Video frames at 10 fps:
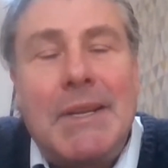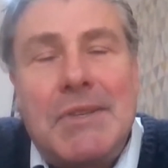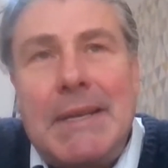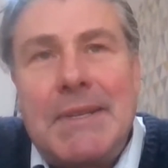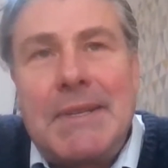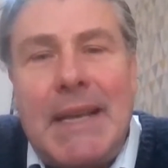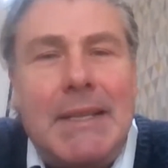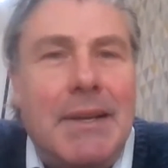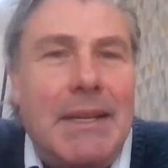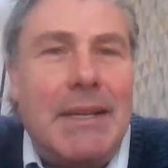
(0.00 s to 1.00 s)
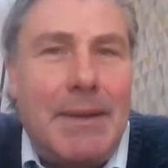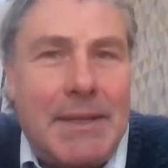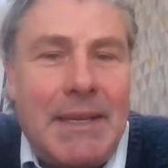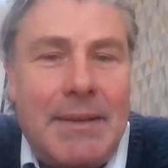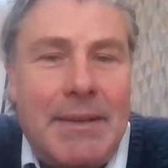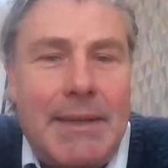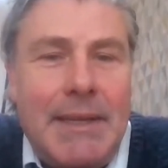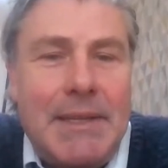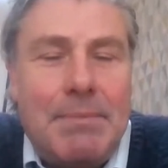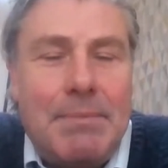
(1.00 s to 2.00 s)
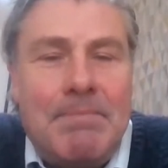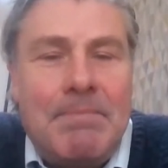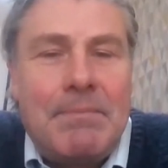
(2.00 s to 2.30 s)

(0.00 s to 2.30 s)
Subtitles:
Excess sang in the early 1990s,